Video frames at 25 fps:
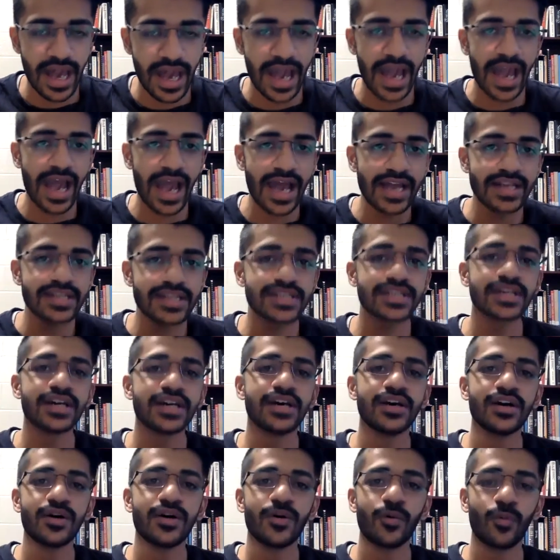At
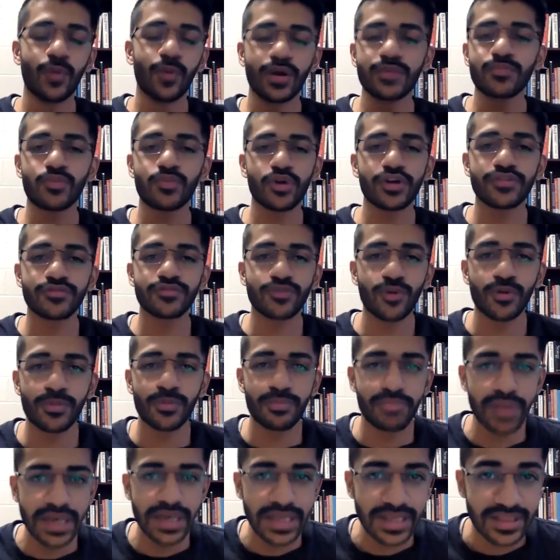
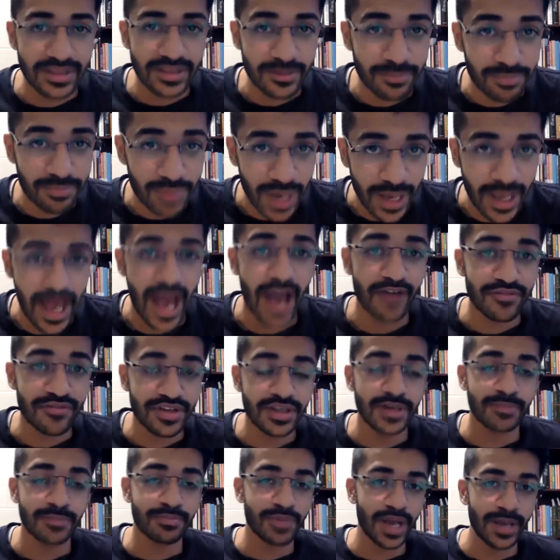1.4 billion,
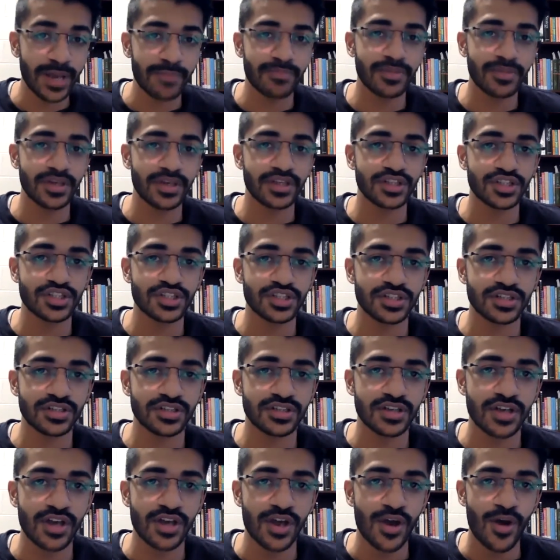having a Prime
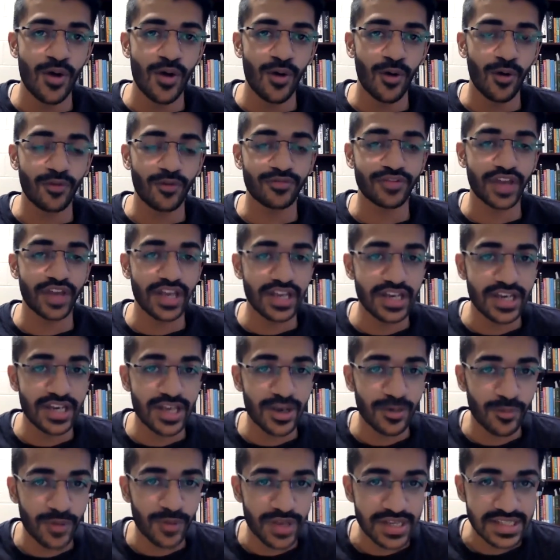Minister of
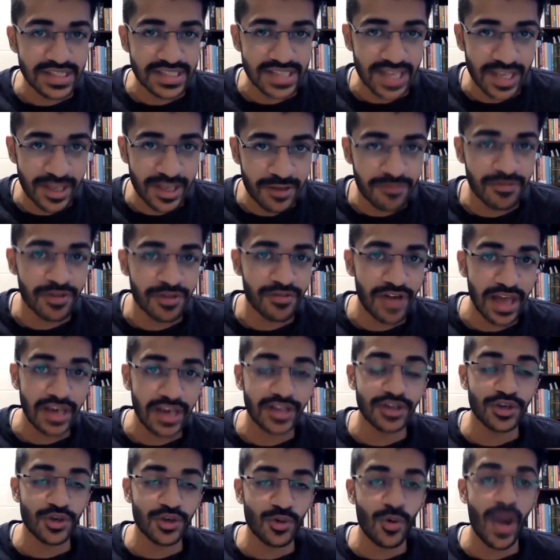India is
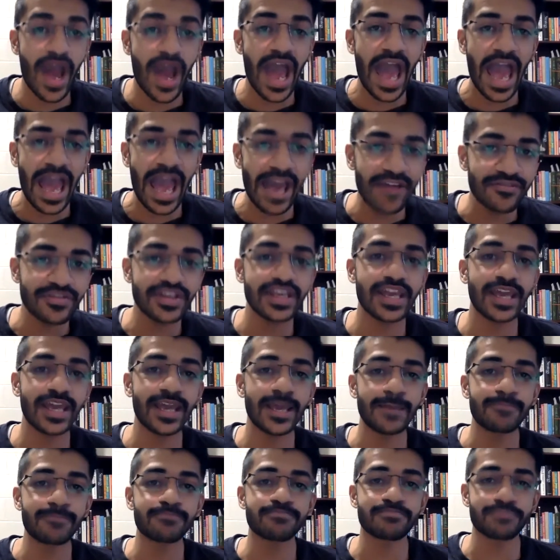equivalent to having
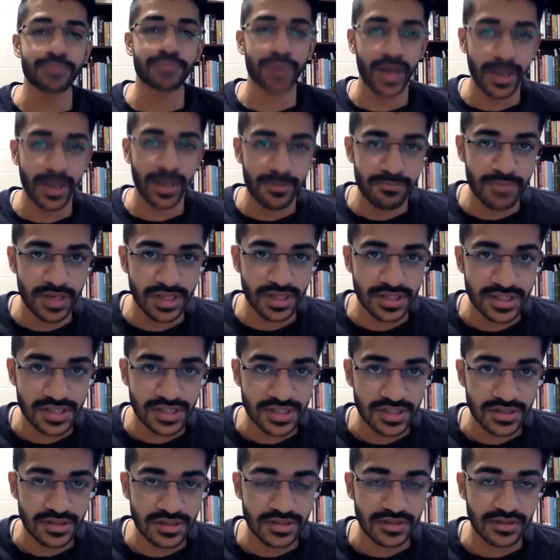a Prime
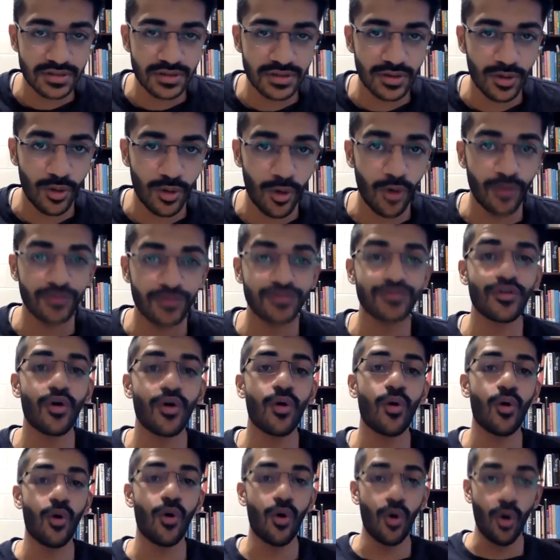Minister of
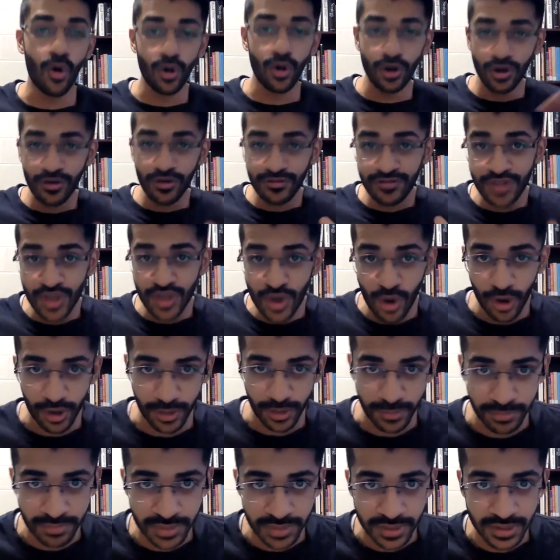all of
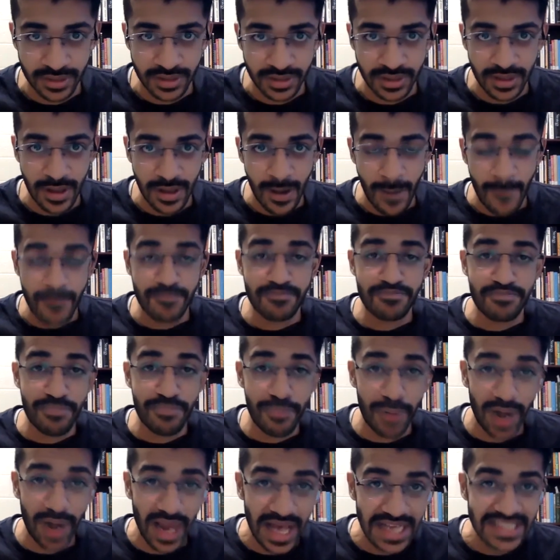Europe
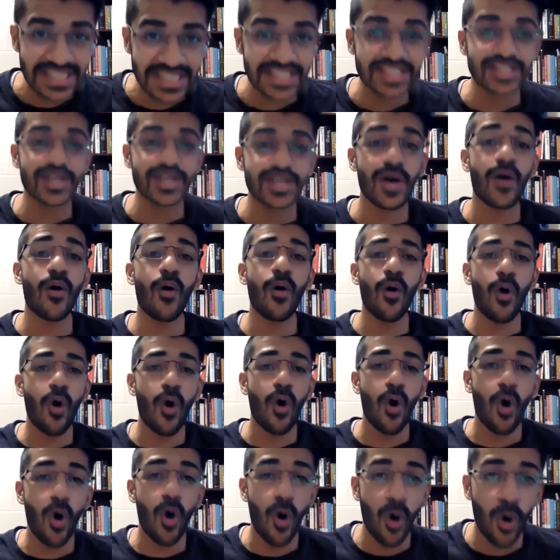plus
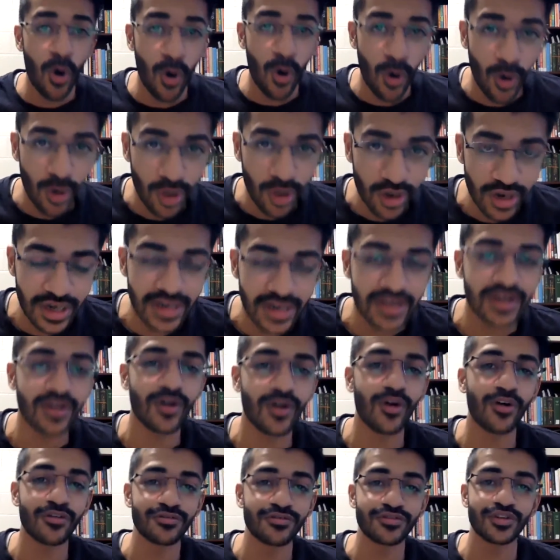all
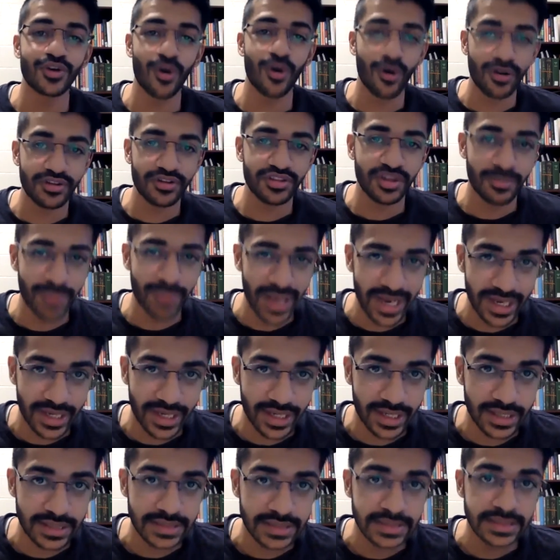of North
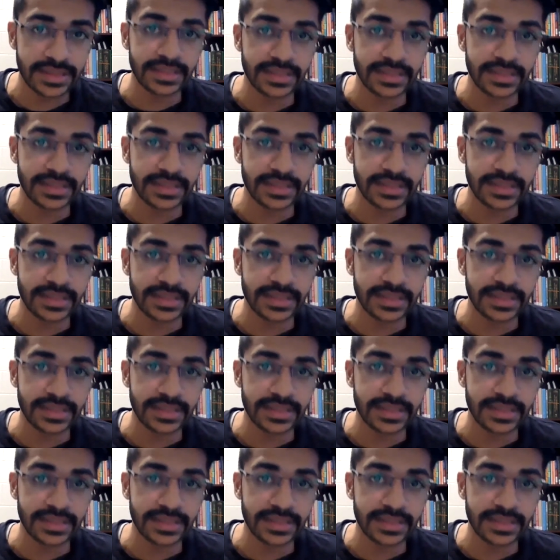America,